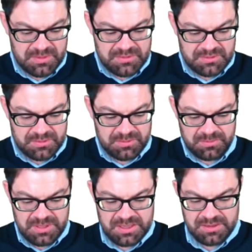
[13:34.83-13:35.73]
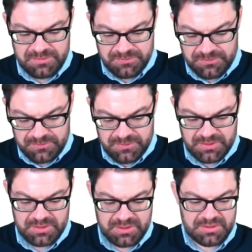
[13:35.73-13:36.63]
So we have
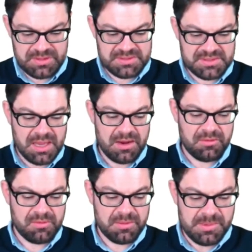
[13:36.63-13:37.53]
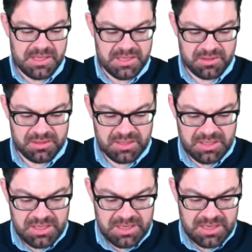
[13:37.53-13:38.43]
this diagram here,
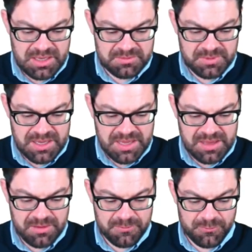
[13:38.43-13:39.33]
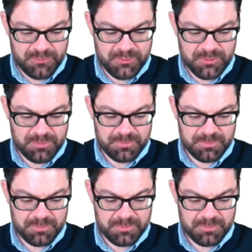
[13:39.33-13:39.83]
and we have